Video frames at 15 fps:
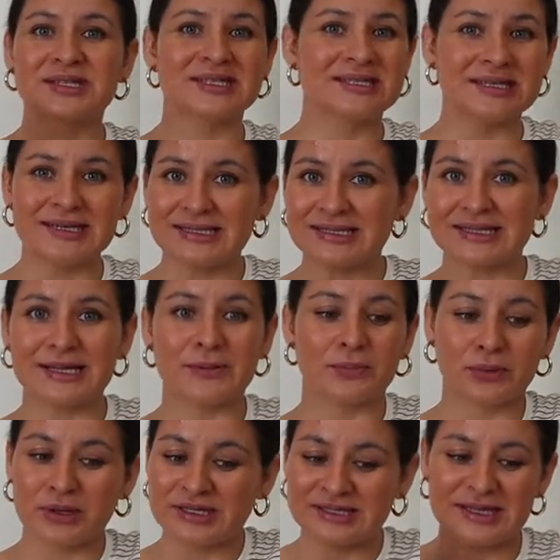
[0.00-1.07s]
It's easy,
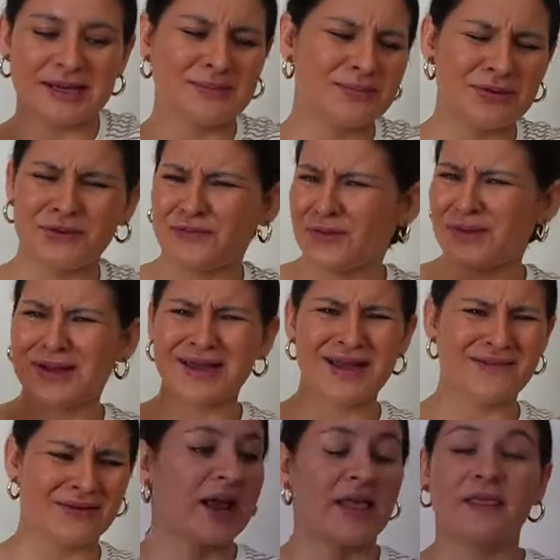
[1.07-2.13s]
breezy, beautiful cover.